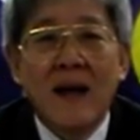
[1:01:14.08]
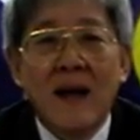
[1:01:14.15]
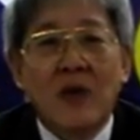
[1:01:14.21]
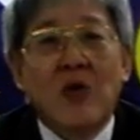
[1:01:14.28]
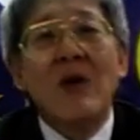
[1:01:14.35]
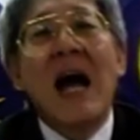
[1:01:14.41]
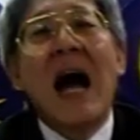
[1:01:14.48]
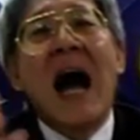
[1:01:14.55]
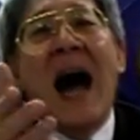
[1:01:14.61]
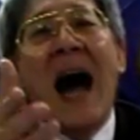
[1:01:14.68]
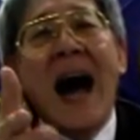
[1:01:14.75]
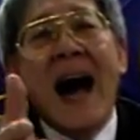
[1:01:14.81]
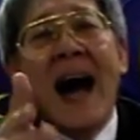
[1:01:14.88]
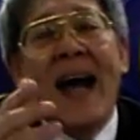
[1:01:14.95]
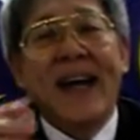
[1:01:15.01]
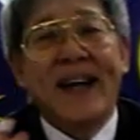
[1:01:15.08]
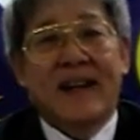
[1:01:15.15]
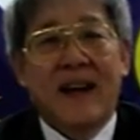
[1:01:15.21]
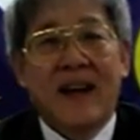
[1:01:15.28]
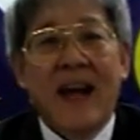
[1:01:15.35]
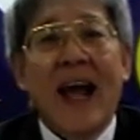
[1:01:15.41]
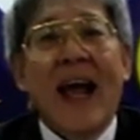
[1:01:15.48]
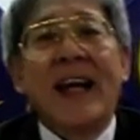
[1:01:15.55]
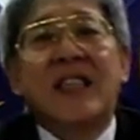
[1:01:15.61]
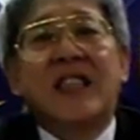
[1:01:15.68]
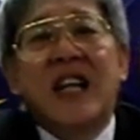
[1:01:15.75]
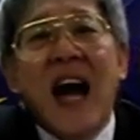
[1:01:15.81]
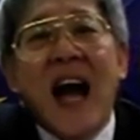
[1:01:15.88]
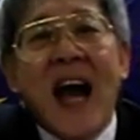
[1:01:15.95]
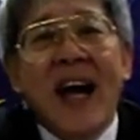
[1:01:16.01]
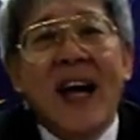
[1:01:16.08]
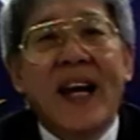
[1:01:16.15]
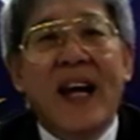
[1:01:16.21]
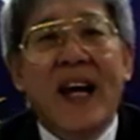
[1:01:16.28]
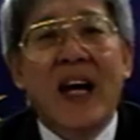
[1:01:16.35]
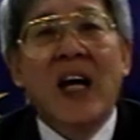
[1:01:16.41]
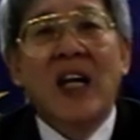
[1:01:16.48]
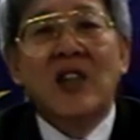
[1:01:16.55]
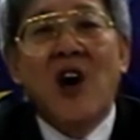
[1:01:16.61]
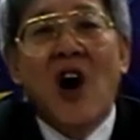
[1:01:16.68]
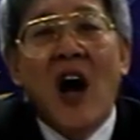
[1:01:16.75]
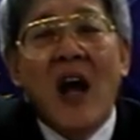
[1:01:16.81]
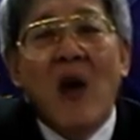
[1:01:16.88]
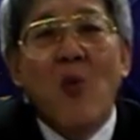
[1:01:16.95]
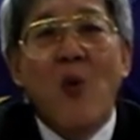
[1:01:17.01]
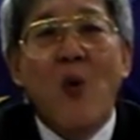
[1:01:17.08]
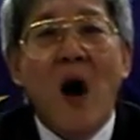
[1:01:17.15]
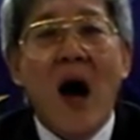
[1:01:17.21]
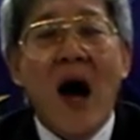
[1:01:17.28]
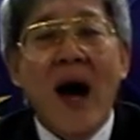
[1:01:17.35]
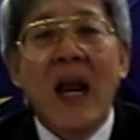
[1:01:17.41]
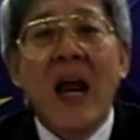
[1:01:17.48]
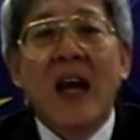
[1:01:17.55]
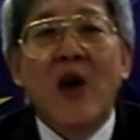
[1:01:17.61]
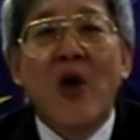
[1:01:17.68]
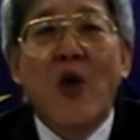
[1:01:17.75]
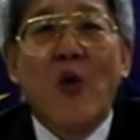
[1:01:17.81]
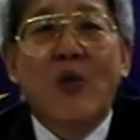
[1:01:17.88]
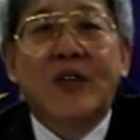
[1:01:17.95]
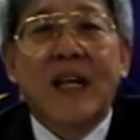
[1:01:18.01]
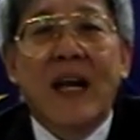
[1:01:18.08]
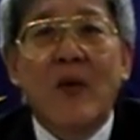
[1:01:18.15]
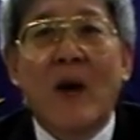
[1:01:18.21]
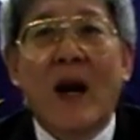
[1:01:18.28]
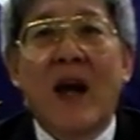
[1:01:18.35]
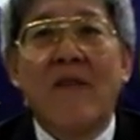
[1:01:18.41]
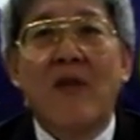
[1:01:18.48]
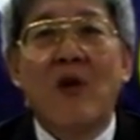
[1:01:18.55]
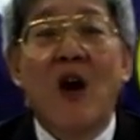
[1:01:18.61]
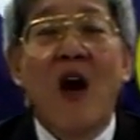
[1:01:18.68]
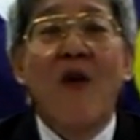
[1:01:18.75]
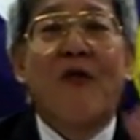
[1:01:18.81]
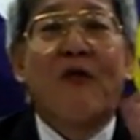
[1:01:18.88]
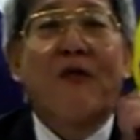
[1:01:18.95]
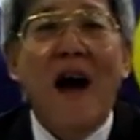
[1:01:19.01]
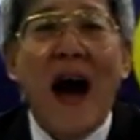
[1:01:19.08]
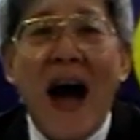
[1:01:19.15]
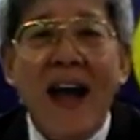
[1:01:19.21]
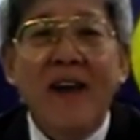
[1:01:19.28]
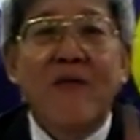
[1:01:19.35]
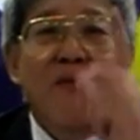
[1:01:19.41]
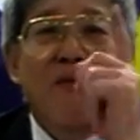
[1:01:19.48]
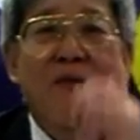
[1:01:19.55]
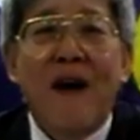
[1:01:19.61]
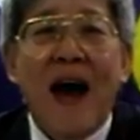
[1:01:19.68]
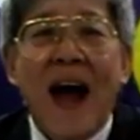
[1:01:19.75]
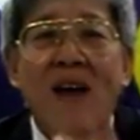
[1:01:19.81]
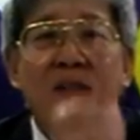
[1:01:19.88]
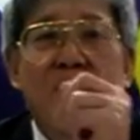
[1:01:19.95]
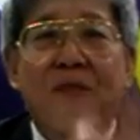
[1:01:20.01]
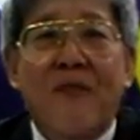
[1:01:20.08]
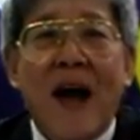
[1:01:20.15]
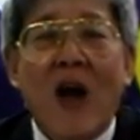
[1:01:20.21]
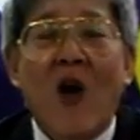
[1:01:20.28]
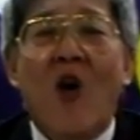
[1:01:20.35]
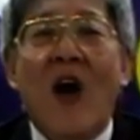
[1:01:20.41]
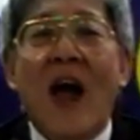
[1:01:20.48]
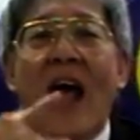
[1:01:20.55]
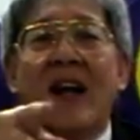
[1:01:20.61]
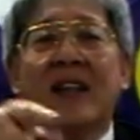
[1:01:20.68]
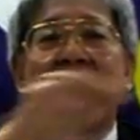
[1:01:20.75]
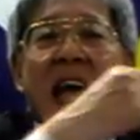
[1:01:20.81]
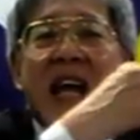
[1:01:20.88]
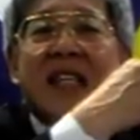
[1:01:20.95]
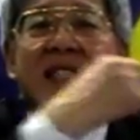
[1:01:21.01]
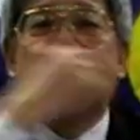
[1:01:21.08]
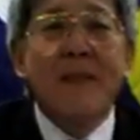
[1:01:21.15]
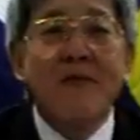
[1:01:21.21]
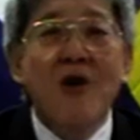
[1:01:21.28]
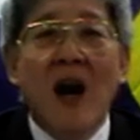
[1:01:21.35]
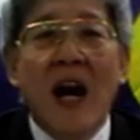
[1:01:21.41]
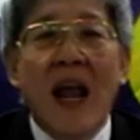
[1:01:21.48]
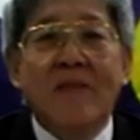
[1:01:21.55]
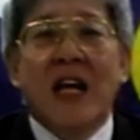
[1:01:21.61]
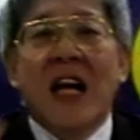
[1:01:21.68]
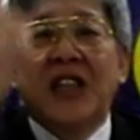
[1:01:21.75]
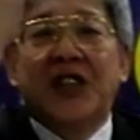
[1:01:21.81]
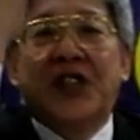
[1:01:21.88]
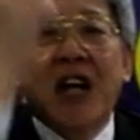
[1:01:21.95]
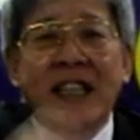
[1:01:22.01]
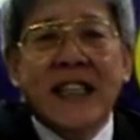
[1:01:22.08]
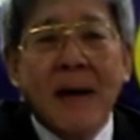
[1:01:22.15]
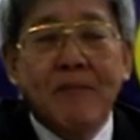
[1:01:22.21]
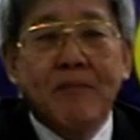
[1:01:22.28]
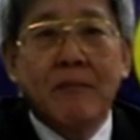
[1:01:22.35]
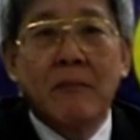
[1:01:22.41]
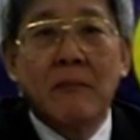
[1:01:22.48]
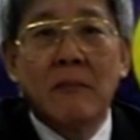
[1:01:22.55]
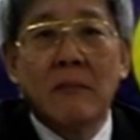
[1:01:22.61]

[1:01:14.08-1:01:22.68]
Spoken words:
Don't hide in China, Taiwan, New Zealand, what have you. Fight, fight, fight, or else zip your lips, shut up,